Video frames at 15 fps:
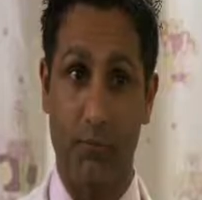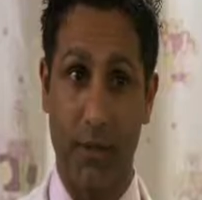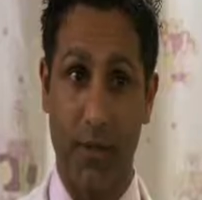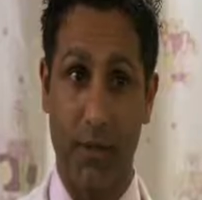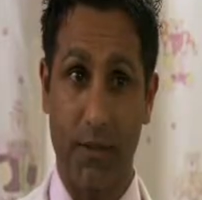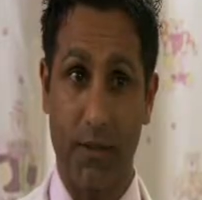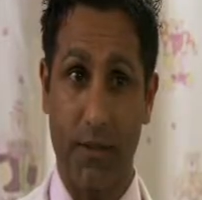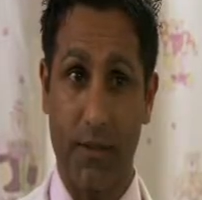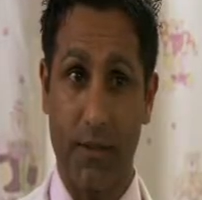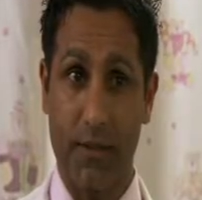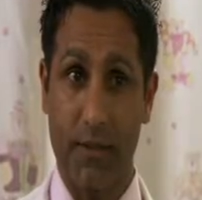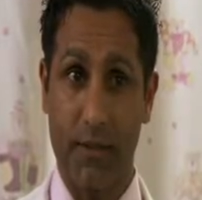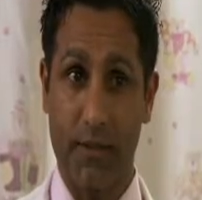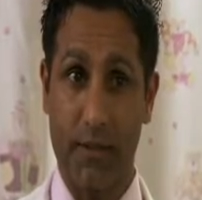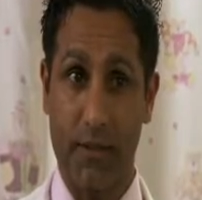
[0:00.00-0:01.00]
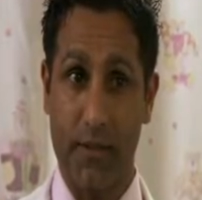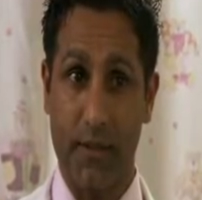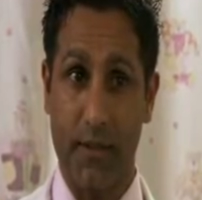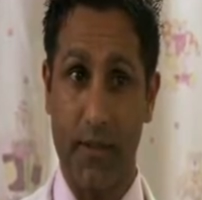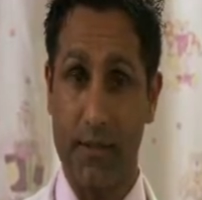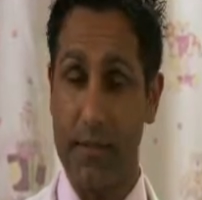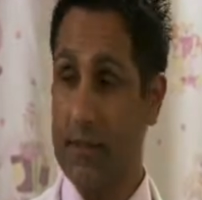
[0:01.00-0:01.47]
But
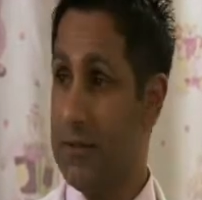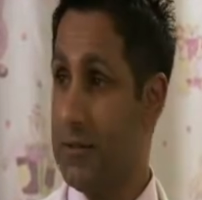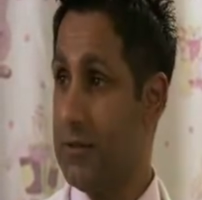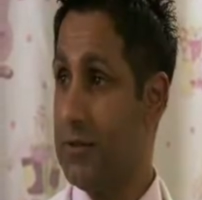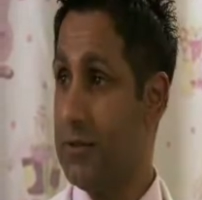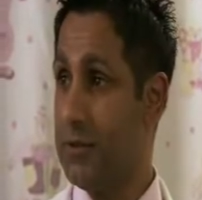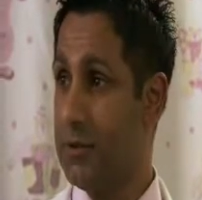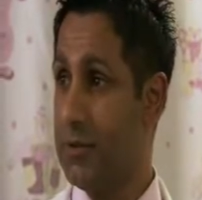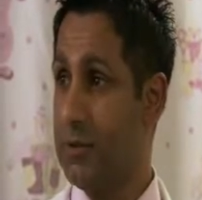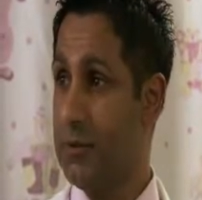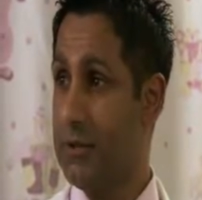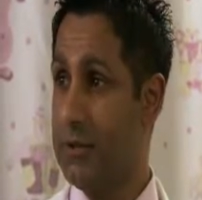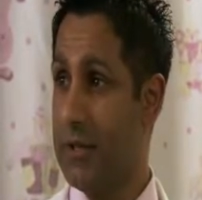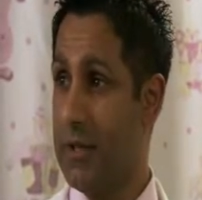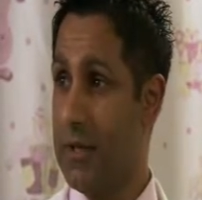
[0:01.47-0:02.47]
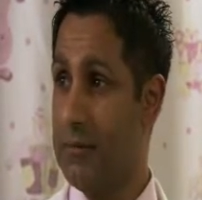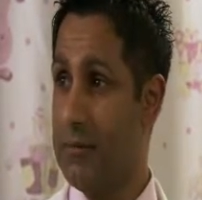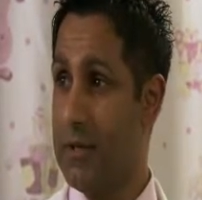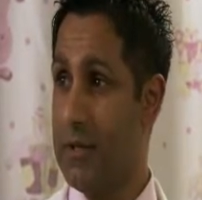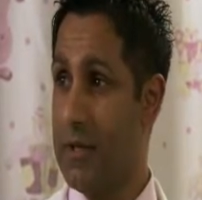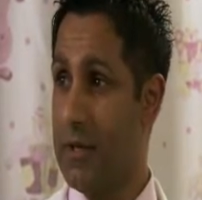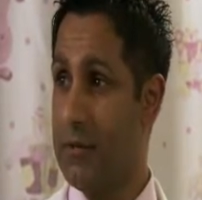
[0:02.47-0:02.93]
as it is a disorder which can
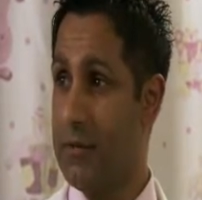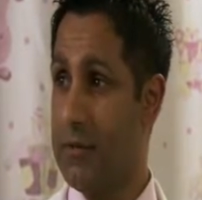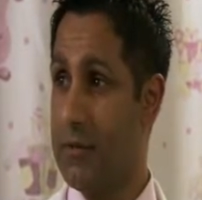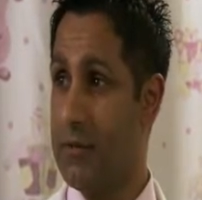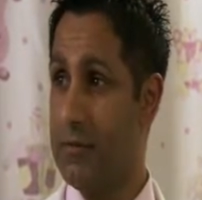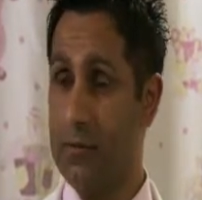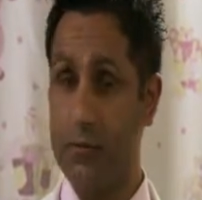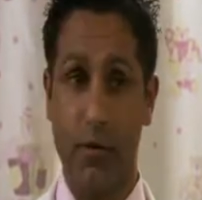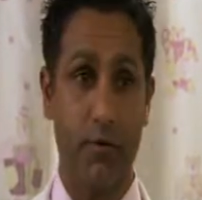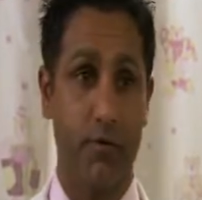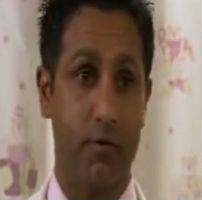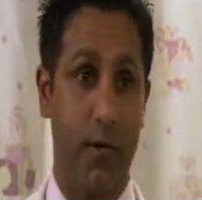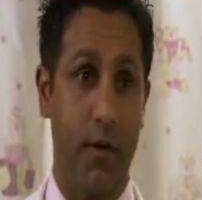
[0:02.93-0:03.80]
be inherited from both